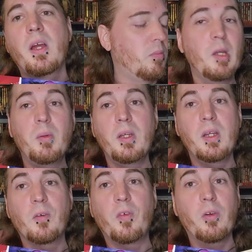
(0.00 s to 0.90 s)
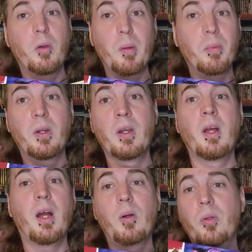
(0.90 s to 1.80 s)
Maybe if I remember,
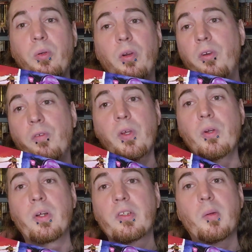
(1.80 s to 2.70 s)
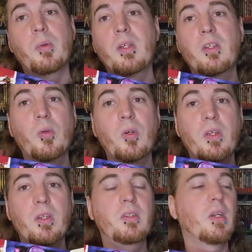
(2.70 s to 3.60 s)
I will do a review on some of these
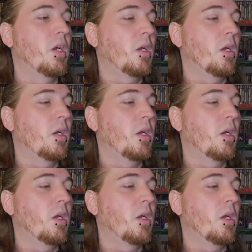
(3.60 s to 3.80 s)
movies